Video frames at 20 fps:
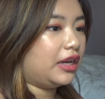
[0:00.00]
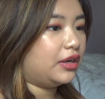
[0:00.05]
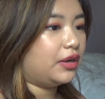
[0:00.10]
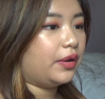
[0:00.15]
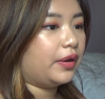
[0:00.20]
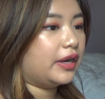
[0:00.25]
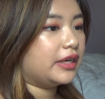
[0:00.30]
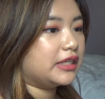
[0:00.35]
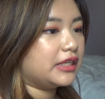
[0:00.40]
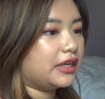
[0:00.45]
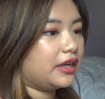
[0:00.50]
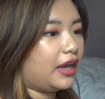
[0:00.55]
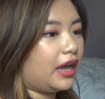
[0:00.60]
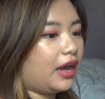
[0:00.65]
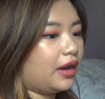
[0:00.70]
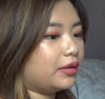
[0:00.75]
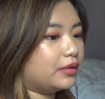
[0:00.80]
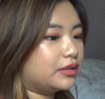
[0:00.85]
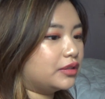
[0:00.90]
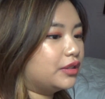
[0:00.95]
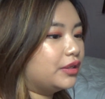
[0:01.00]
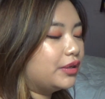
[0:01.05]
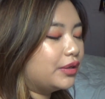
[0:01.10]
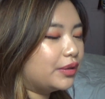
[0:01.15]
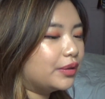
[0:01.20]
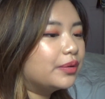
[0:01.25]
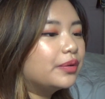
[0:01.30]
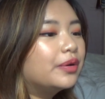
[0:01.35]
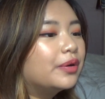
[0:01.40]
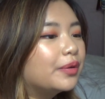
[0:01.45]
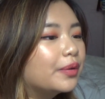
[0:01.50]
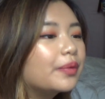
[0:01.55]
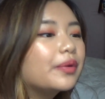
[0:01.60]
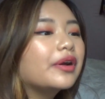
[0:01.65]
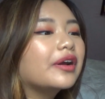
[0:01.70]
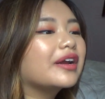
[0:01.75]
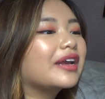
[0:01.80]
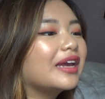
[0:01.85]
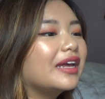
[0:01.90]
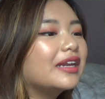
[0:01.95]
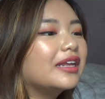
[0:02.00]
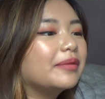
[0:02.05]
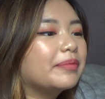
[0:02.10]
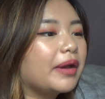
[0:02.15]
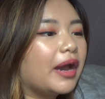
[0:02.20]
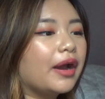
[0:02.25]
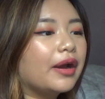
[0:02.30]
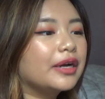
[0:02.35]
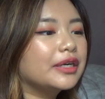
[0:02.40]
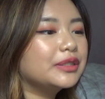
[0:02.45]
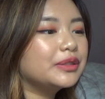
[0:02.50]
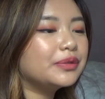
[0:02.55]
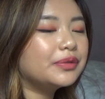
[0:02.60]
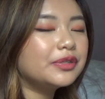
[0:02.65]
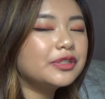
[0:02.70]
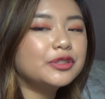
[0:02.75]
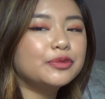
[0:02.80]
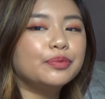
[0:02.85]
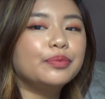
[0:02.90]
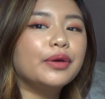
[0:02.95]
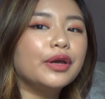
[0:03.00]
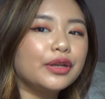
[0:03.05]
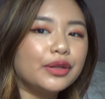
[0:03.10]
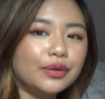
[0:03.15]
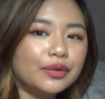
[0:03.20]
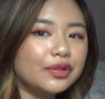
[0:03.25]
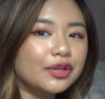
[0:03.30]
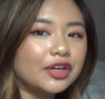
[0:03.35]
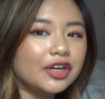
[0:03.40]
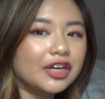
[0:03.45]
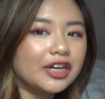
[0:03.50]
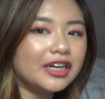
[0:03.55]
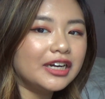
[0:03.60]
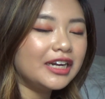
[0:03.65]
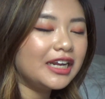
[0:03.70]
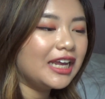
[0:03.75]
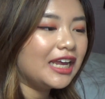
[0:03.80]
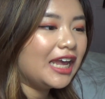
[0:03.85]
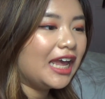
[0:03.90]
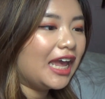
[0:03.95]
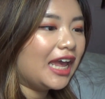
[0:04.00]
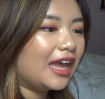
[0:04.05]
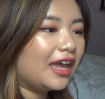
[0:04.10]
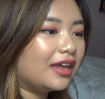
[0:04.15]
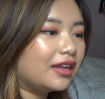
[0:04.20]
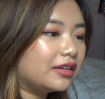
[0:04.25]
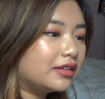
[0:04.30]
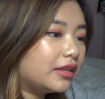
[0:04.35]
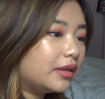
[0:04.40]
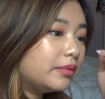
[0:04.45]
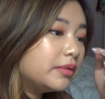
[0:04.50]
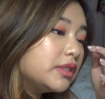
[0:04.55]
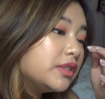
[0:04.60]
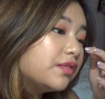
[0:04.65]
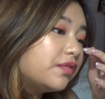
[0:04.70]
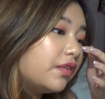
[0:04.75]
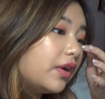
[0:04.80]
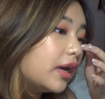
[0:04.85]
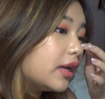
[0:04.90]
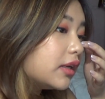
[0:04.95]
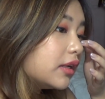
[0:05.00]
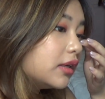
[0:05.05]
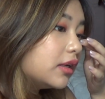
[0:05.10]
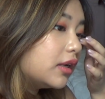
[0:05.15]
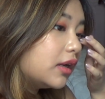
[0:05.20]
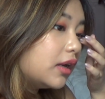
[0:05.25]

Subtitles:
had no idea how to work any power tools, but you learn, and it was fun.